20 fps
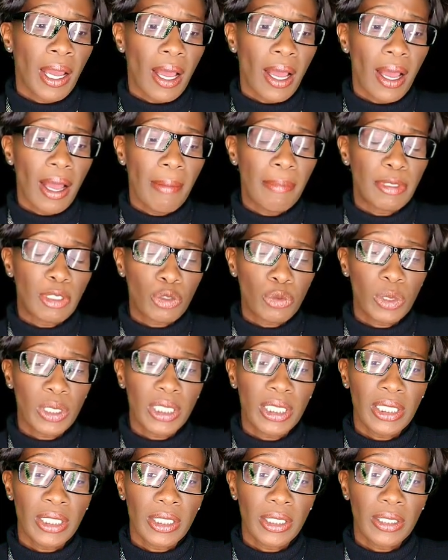uh,
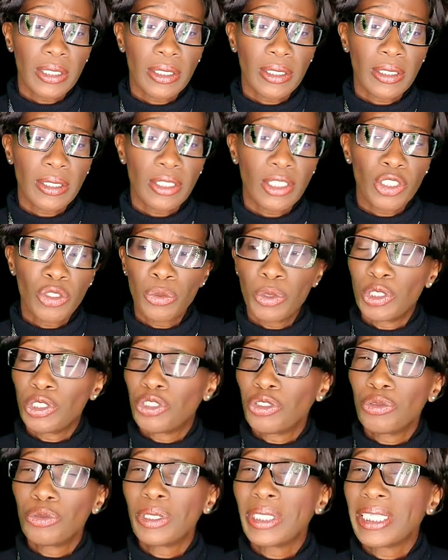between you and
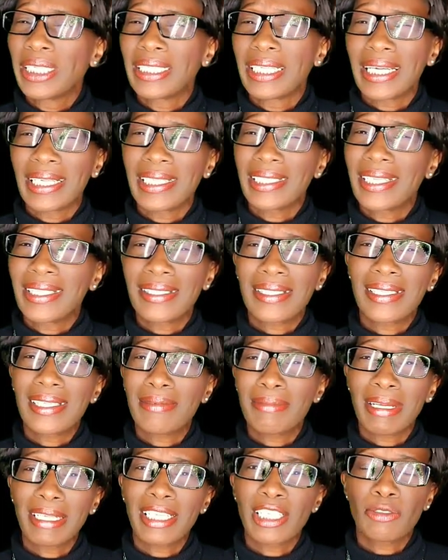Julian. Like it doesn't
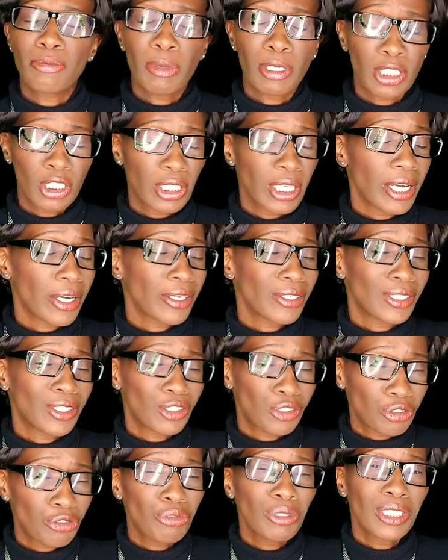seem like there's much there.
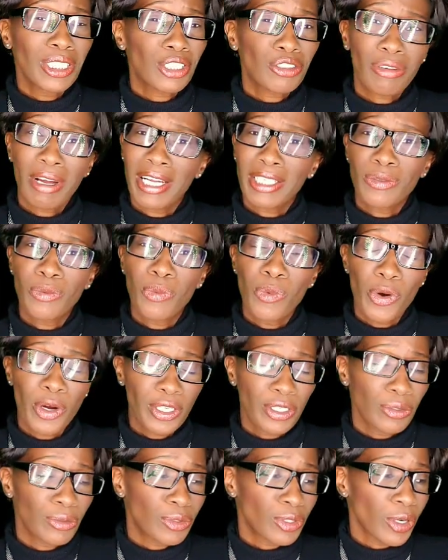Trina tried to
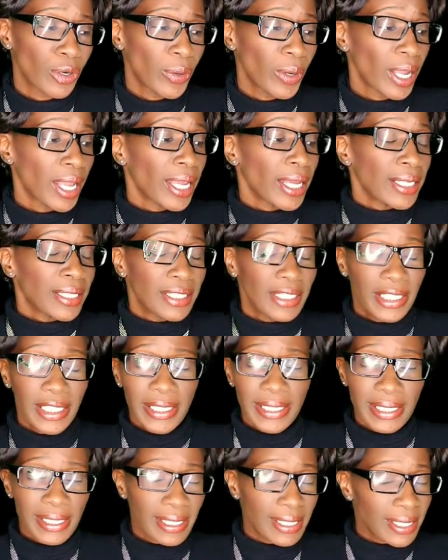warn you. So
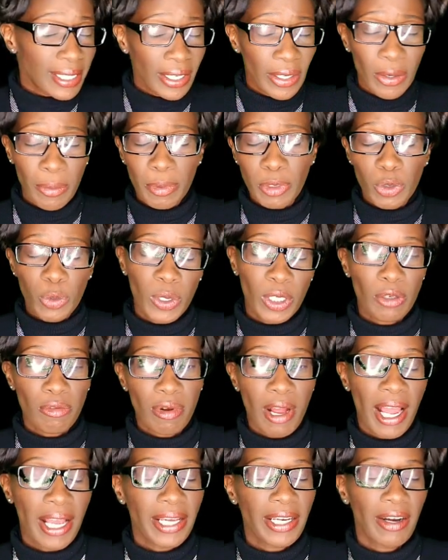she's still between a
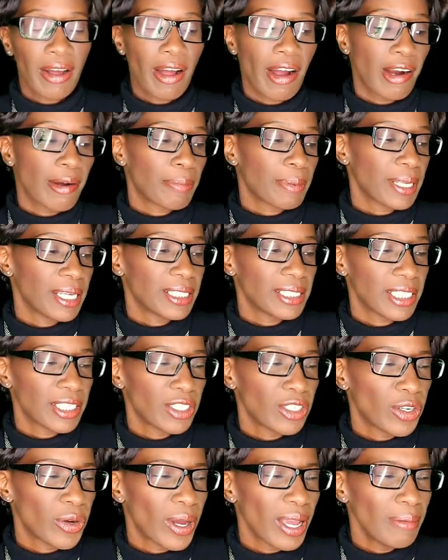rock and a hard place. And
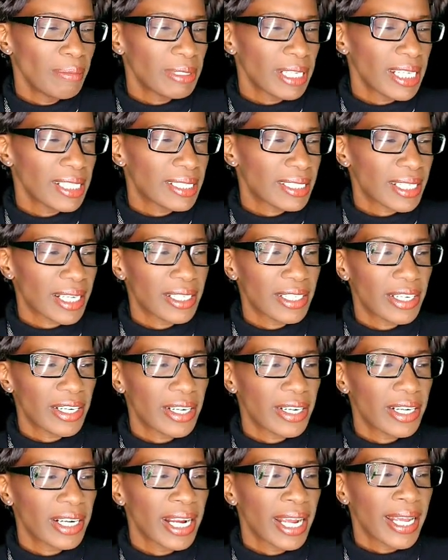you know, MJ is telling
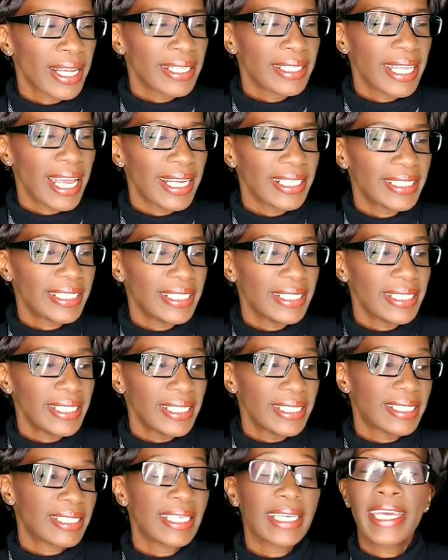her that she
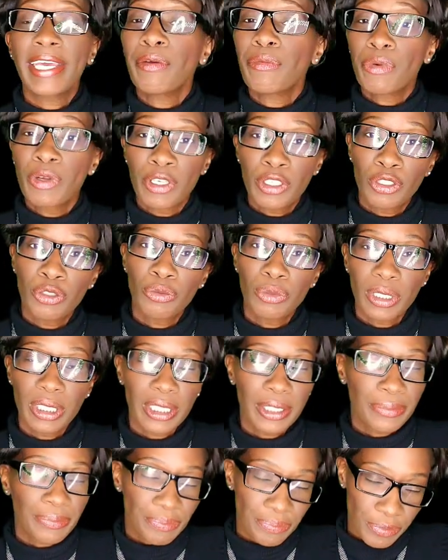needs to get rid of
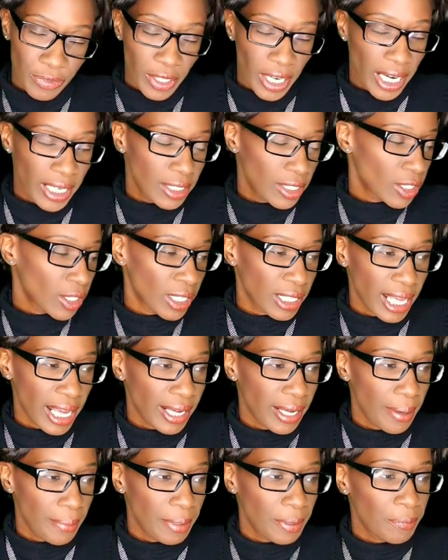Julian. All right, saw
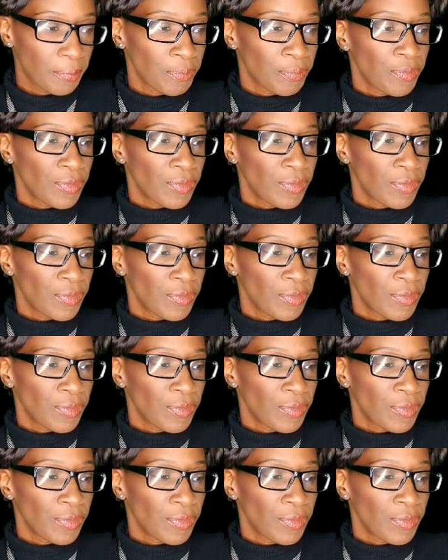that coming.